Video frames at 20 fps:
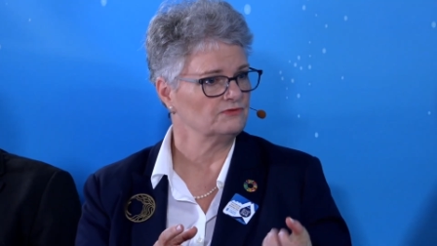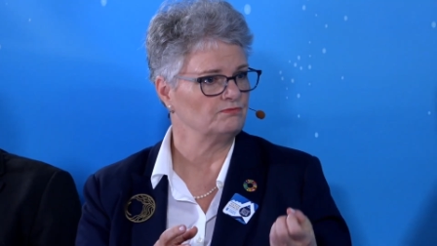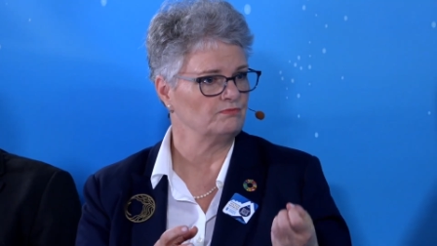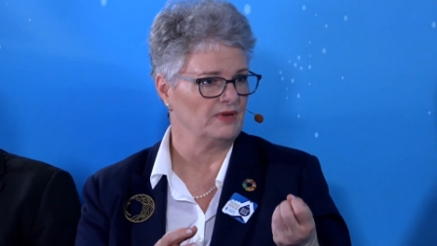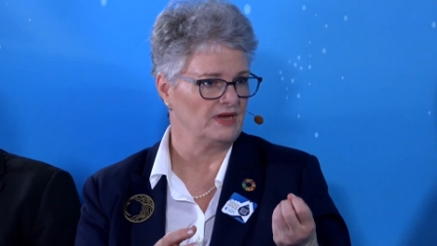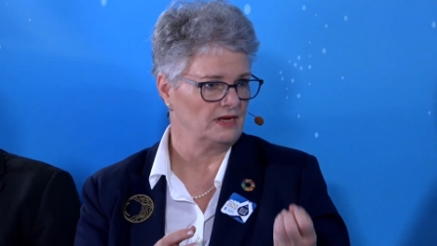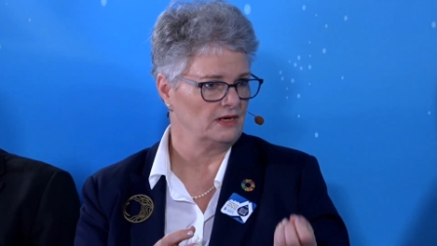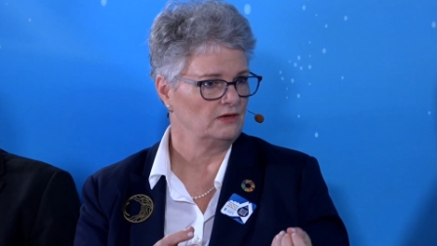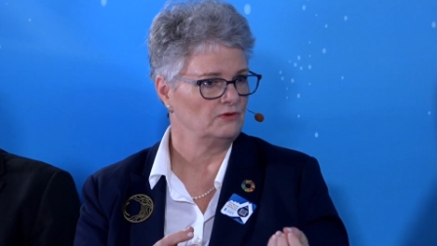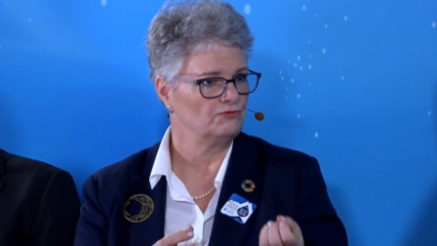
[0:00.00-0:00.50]

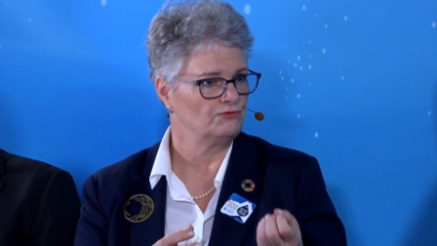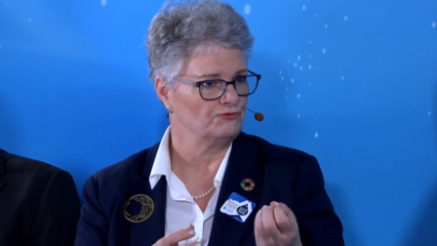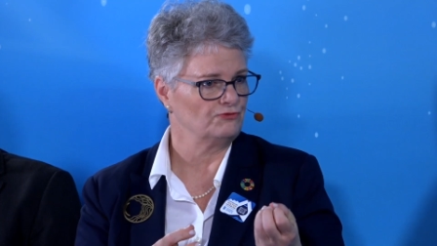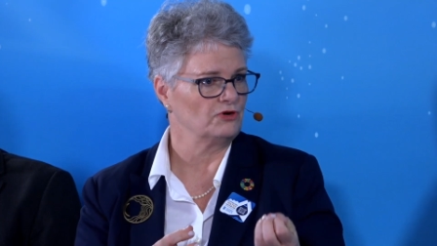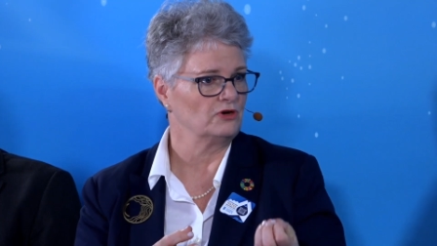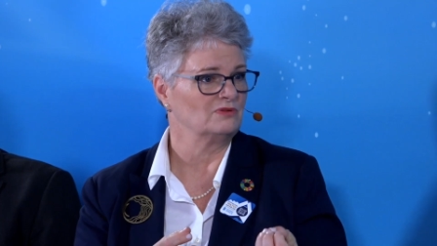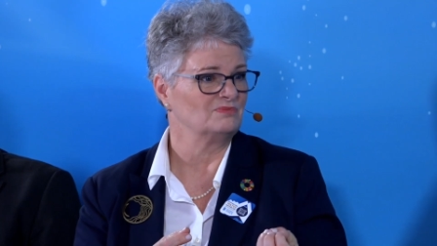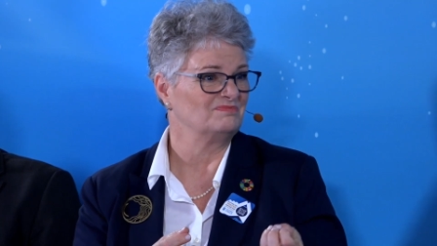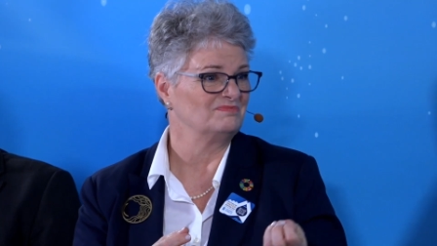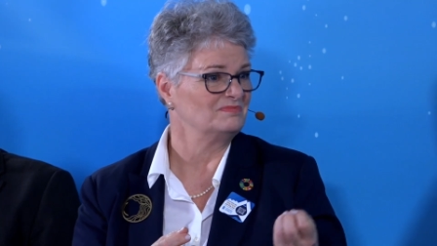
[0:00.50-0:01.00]
made
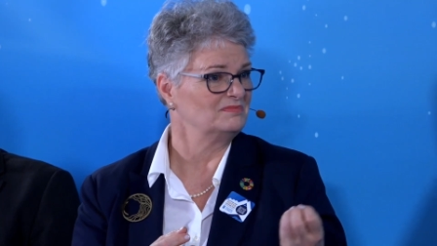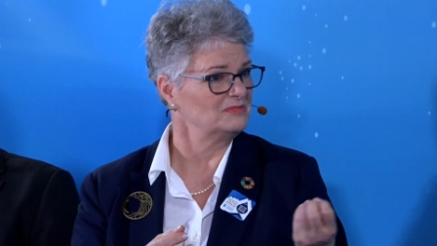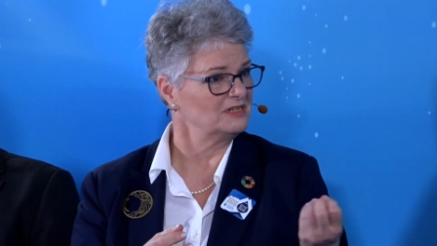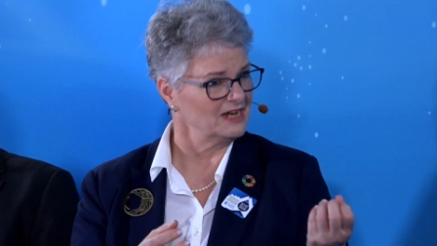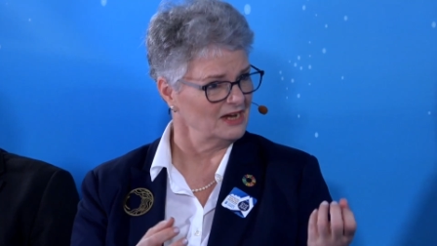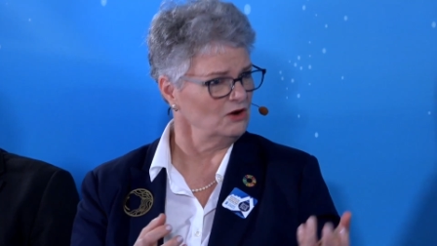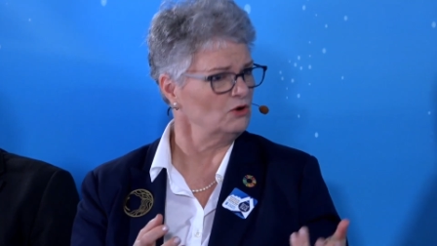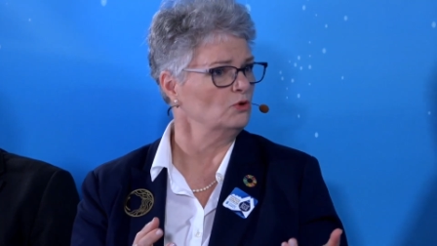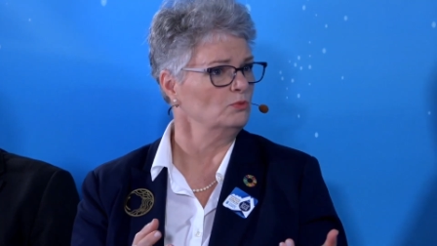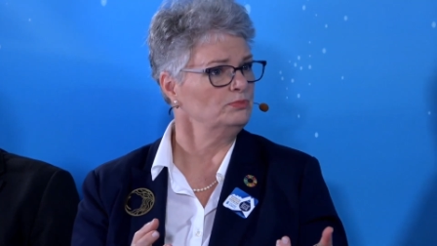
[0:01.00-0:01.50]
from
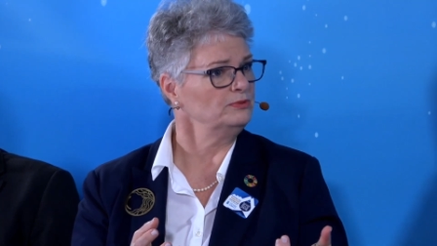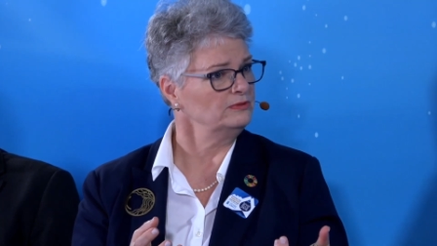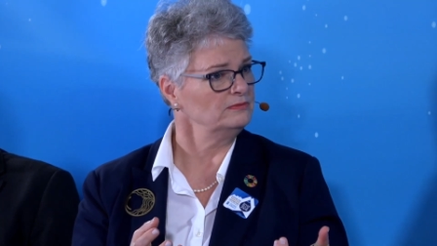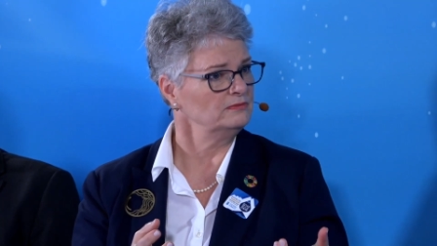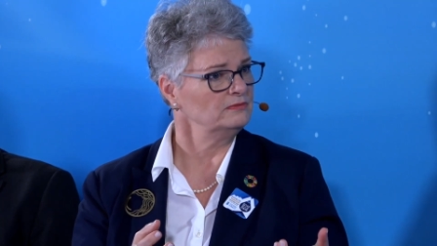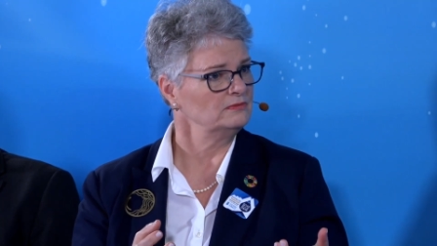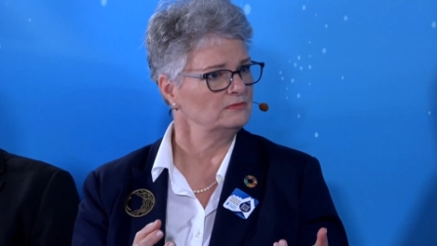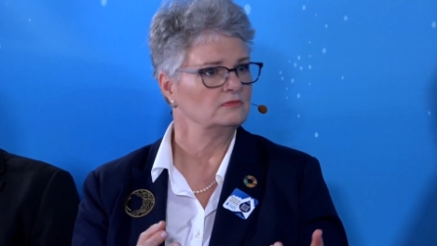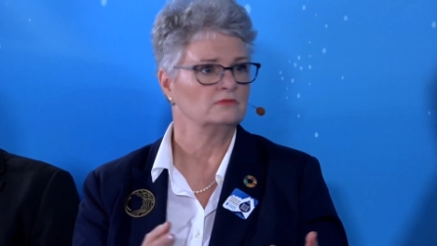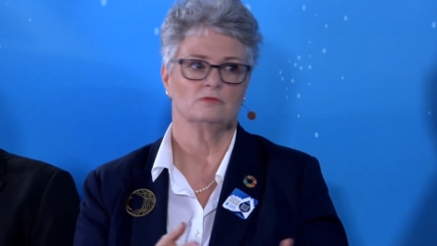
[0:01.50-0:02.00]
kelp,
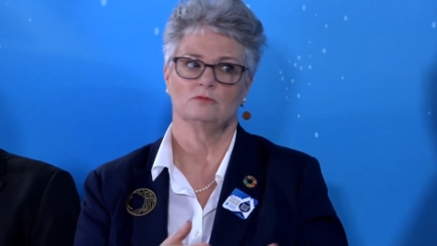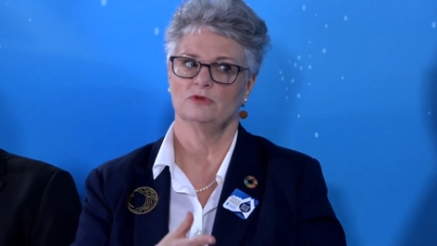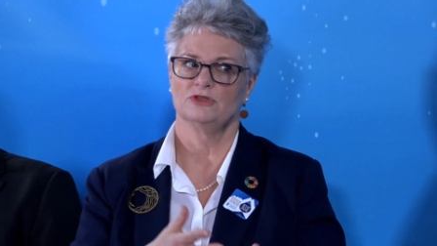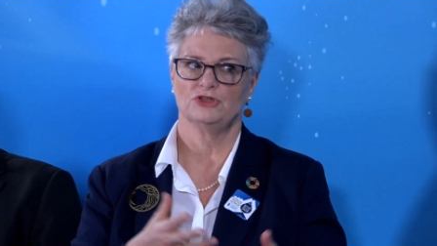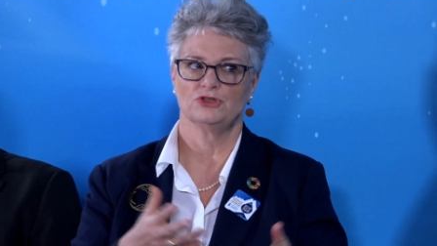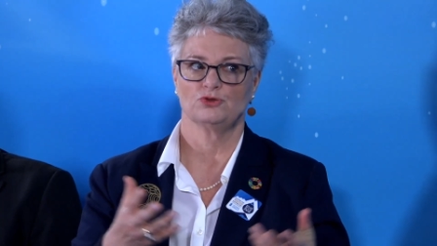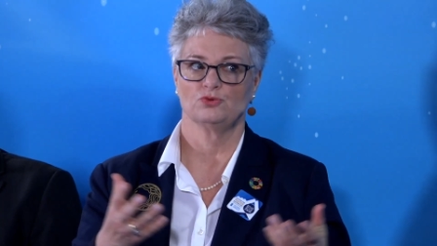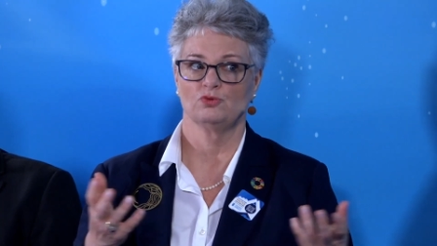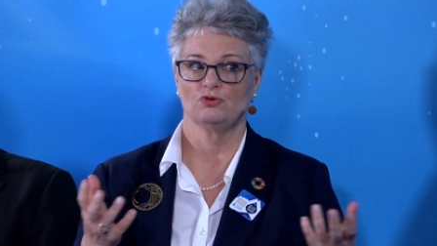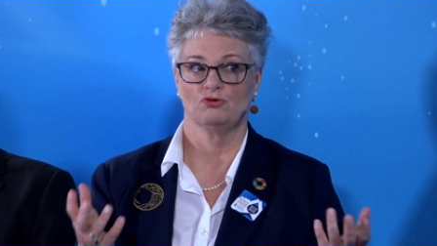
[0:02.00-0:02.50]

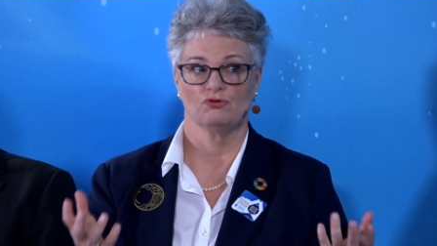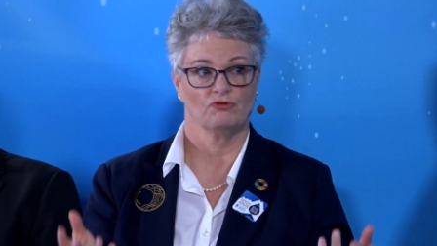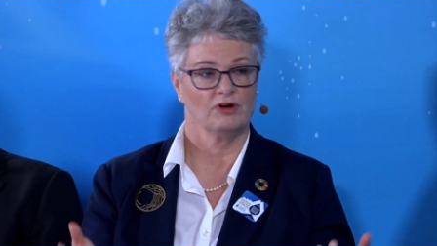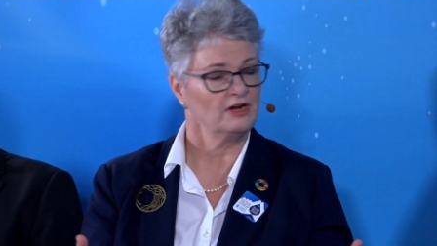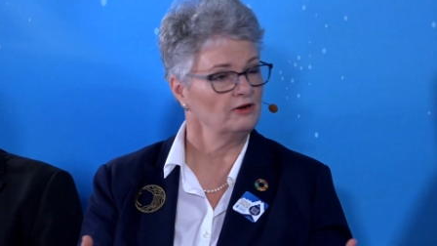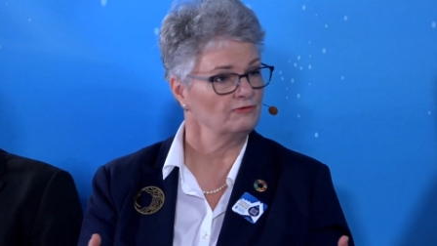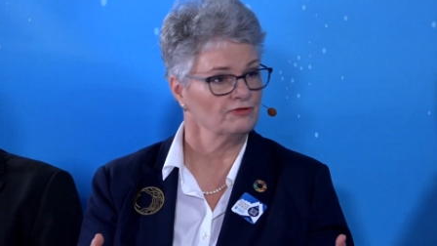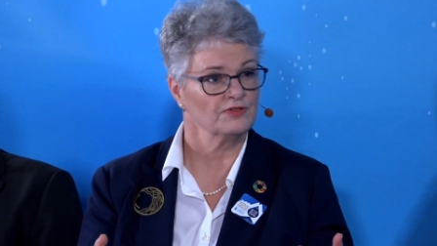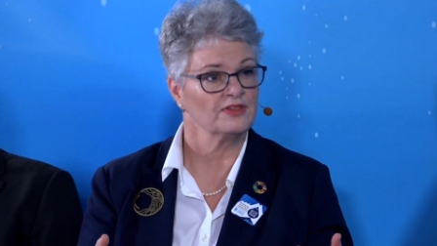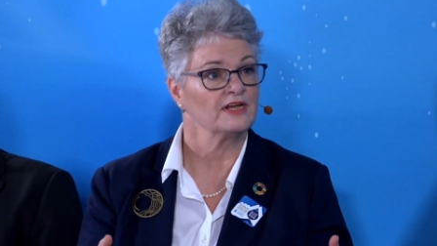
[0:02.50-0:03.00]
which is
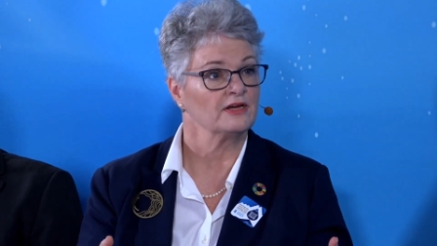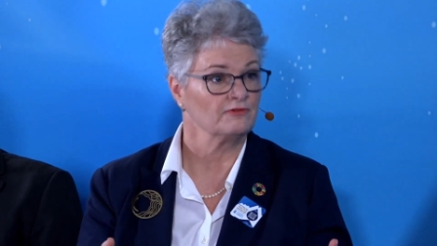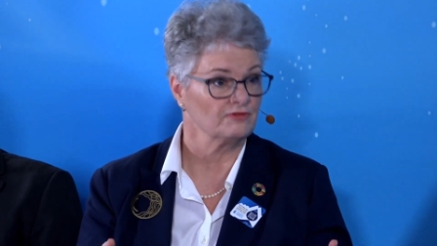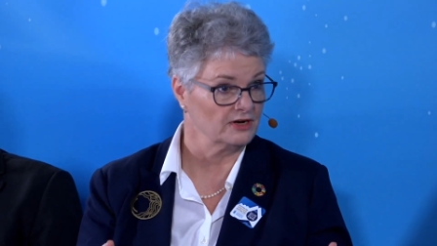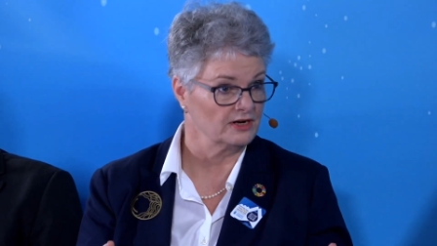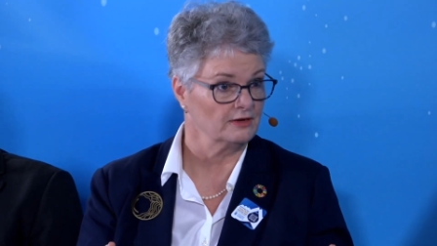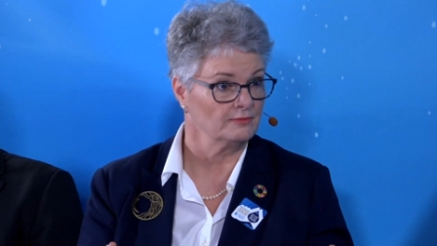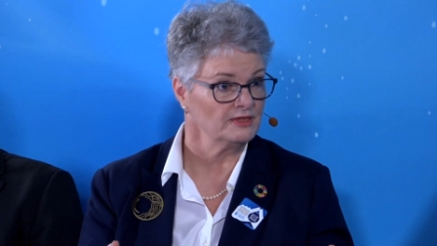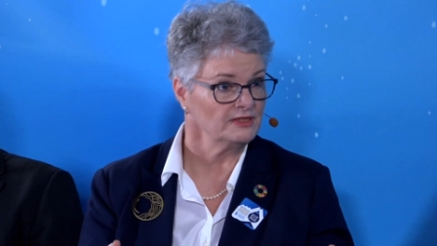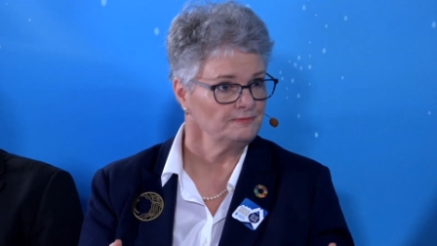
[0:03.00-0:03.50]
great for the
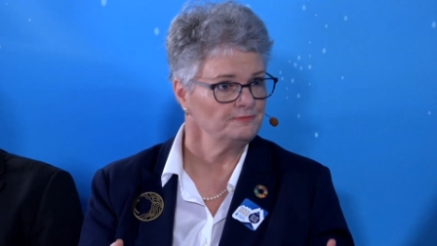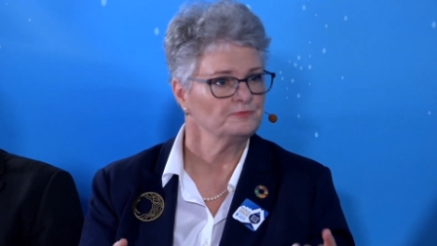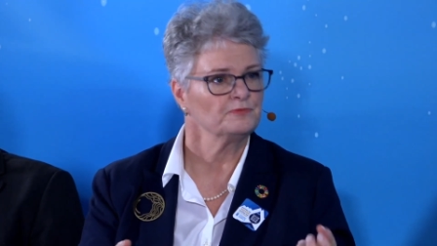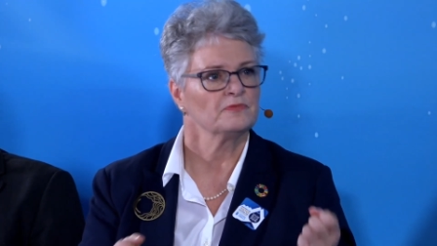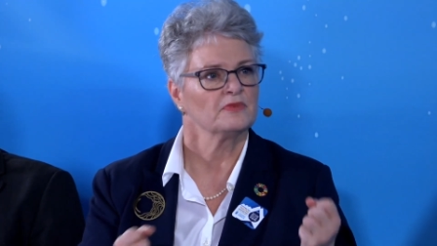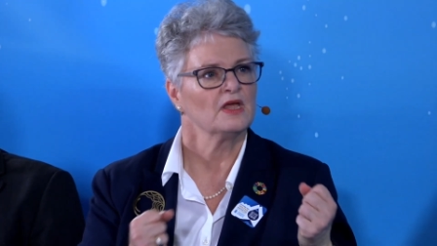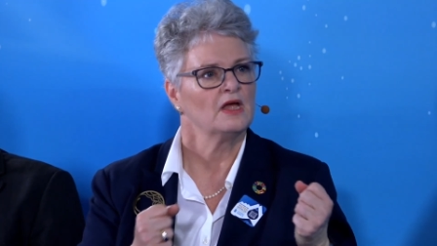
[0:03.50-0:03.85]
environment,